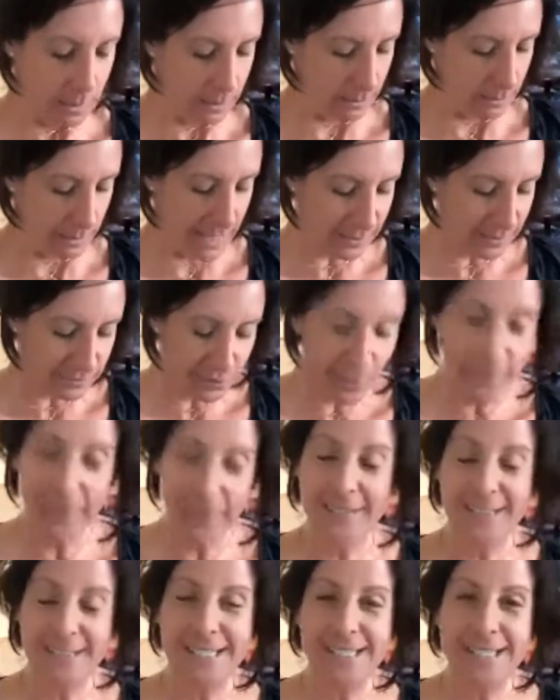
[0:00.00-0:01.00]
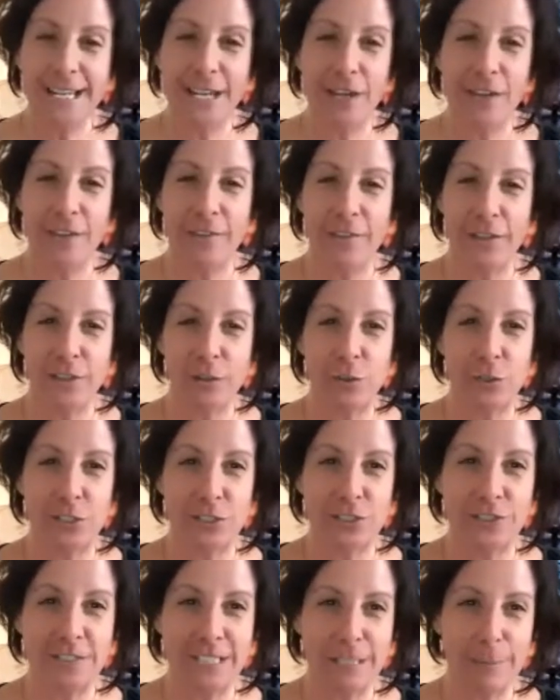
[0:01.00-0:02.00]
has all that detail, and then you can
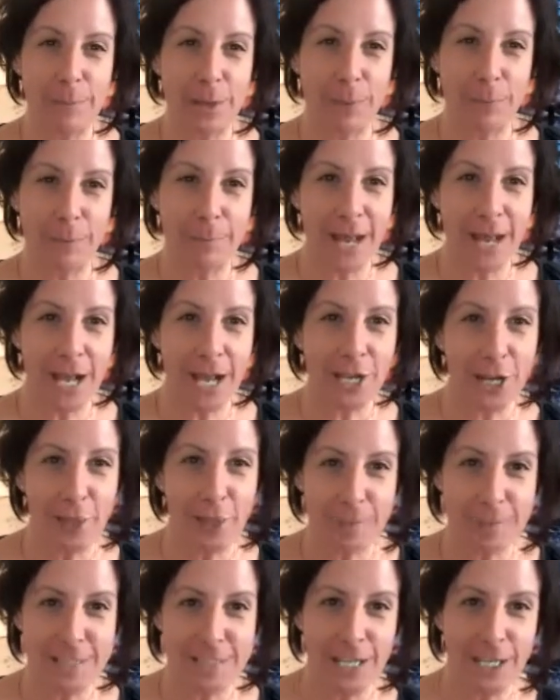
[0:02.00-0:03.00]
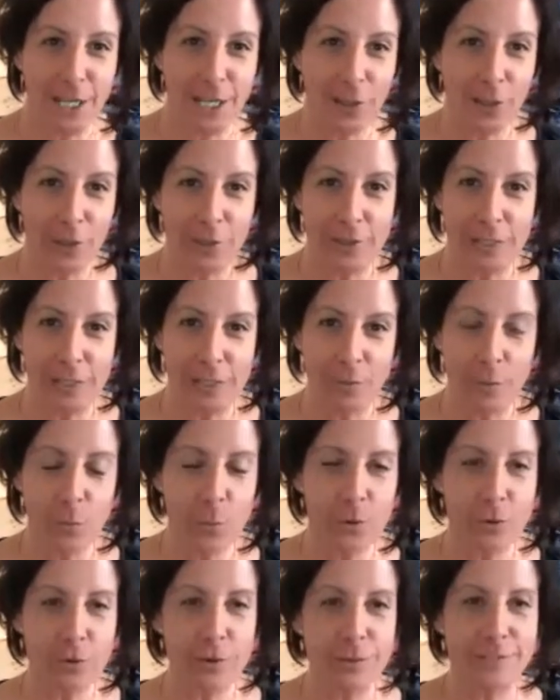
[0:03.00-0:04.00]
just email me back. I'll be taking all the
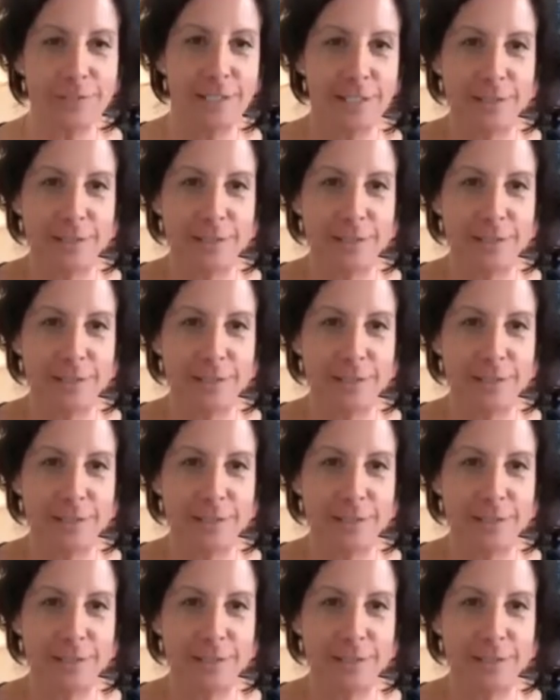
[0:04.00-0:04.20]
orders, and